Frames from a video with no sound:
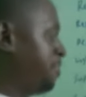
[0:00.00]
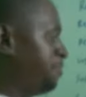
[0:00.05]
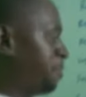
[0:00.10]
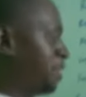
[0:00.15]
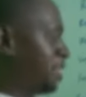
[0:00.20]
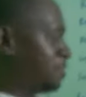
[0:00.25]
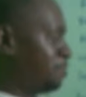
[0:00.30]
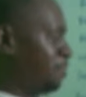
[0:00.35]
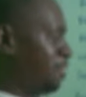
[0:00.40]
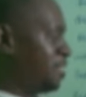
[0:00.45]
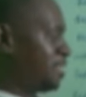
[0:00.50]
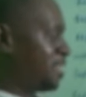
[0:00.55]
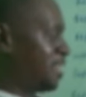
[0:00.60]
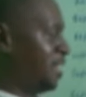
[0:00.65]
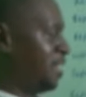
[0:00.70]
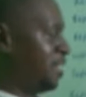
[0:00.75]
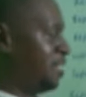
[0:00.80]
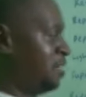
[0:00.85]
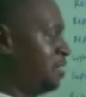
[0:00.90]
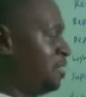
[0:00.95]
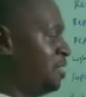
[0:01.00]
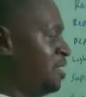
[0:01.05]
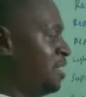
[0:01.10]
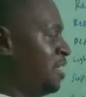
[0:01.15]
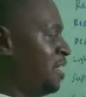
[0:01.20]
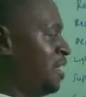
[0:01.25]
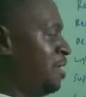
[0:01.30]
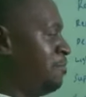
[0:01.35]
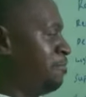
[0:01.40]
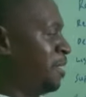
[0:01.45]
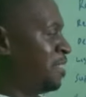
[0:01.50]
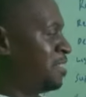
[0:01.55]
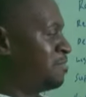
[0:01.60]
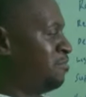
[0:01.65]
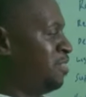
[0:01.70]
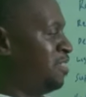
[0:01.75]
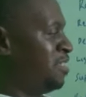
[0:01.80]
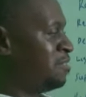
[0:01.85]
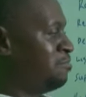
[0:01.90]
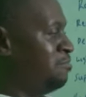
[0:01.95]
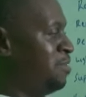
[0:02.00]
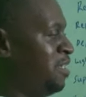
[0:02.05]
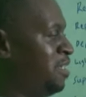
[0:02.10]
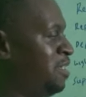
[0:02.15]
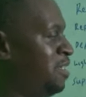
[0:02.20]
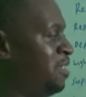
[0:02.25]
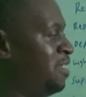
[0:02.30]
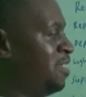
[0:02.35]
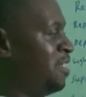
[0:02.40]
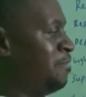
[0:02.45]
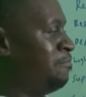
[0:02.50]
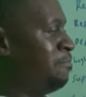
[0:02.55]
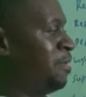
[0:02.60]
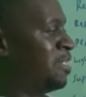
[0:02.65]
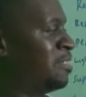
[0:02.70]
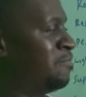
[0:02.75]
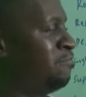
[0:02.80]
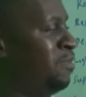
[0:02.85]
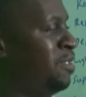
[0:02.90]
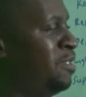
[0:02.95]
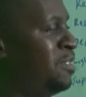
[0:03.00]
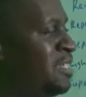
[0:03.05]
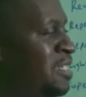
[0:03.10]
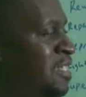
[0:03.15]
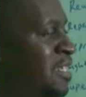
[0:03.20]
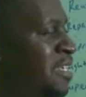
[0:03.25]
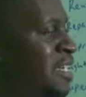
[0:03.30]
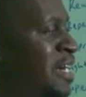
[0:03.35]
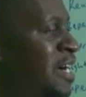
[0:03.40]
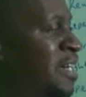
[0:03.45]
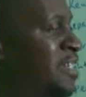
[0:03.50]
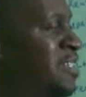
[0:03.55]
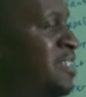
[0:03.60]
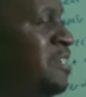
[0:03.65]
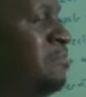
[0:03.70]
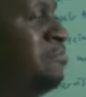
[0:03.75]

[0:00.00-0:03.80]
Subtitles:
Department A, Department B, Department C, and